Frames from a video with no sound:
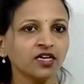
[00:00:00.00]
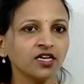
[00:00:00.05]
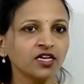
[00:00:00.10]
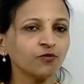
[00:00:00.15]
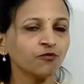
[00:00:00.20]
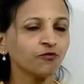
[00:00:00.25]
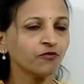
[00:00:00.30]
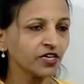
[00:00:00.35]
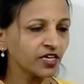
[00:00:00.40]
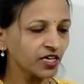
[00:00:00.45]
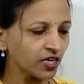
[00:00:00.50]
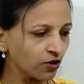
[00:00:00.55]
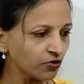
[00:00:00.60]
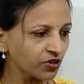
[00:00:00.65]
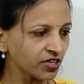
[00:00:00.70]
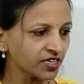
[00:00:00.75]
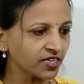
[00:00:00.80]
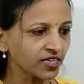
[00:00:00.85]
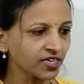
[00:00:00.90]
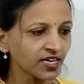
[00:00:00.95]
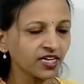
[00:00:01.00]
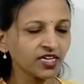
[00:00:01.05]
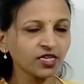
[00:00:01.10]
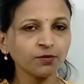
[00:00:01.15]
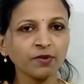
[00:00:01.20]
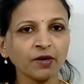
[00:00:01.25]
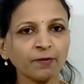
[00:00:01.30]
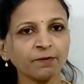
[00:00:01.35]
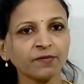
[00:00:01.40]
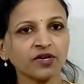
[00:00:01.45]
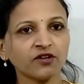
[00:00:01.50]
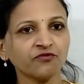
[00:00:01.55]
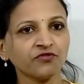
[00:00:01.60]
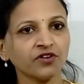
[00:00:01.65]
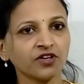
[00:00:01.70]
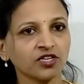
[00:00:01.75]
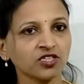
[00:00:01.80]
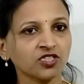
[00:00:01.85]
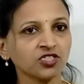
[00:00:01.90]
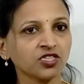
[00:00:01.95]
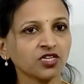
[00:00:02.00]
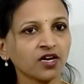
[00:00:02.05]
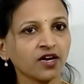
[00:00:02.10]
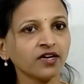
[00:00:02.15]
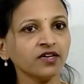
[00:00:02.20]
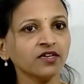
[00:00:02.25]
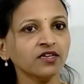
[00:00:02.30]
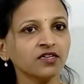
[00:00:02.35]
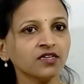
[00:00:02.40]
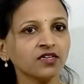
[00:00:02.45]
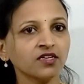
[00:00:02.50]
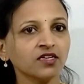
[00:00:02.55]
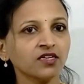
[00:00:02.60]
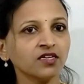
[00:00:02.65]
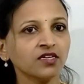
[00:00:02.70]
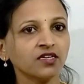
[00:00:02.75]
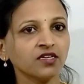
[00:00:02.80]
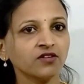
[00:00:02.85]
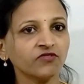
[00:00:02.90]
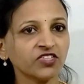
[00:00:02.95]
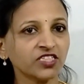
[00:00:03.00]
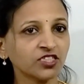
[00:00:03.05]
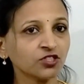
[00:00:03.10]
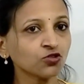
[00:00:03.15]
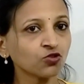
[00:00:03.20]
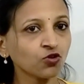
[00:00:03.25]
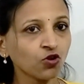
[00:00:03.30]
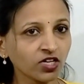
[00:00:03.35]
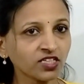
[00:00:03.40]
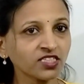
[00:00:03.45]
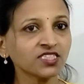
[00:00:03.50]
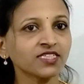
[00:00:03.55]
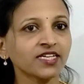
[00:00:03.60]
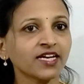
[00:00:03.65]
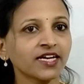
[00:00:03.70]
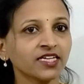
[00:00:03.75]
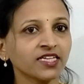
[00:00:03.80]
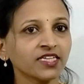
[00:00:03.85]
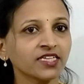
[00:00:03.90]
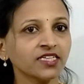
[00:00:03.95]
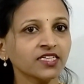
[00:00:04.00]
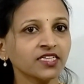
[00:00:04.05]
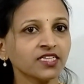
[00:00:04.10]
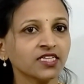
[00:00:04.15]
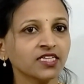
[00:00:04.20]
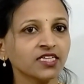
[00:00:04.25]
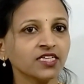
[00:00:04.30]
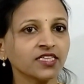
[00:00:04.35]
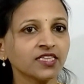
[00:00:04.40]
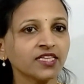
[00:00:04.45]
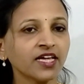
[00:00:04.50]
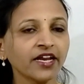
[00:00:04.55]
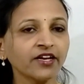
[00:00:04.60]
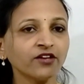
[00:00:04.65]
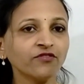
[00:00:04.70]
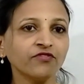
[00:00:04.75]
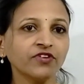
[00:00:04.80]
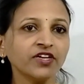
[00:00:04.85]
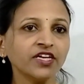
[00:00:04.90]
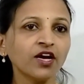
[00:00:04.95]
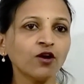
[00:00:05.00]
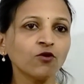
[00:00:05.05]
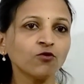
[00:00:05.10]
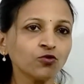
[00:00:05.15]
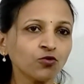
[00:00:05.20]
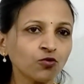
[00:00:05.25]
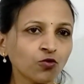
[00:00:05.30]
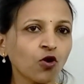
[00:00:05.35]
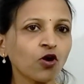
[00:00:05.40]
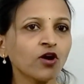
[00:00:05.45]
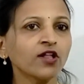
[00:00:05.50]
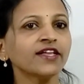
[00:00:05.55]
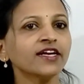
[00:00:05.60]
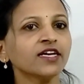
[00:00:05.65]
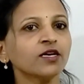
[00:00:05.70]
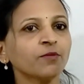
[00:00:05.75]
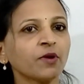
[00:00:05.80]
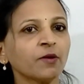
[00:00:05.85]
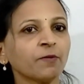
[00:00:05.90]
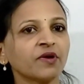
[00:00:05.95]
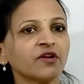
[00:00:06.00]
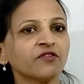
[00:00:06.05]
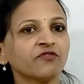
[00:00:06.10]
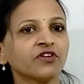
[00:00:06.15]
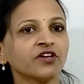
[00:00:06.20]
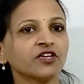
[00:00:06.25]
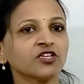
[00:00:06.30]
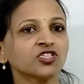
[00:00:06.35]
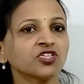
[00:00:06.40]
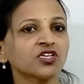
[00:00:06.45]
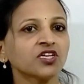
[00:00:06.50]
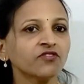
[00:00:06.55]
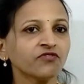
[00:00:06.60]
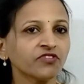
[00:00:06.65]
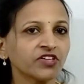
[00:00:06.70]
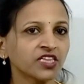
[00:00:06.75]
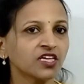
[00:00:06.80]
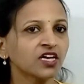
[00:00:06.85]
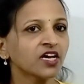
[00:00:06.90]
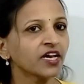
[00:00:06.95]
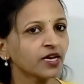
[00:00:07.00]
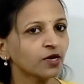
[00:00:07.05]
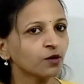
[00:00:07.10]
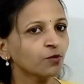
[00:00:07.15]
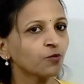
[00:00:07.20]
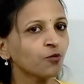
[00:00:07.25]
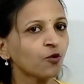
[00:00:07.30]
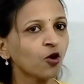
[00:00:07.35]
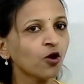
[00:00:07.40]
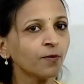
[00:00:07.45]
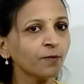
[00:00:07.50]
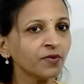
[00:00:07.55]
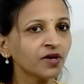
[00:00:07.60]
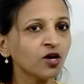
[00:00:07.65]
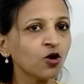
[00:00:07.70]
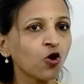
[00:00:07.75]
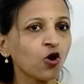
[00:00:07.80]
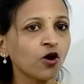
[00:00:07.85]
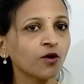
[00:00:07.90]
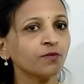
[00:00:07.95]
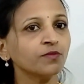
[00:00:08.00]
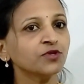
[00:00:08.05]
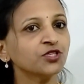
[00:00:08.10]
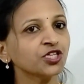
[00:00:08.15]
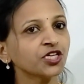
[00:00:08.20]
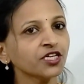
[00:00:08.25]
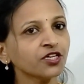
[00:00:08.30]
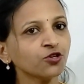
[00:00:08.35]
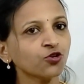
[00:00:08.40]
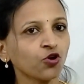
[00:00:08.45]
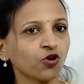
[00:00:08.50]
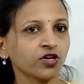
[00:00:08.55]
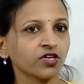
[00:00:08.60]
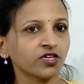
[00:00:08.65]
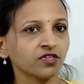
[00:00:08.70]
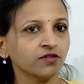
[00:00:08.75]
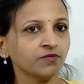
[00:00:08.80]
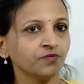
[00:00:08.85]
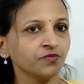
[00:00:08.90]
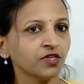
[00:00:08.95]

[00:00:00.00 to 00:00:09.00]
If we have written any member function which is non-static, then we have to call that member function with the help of object dot.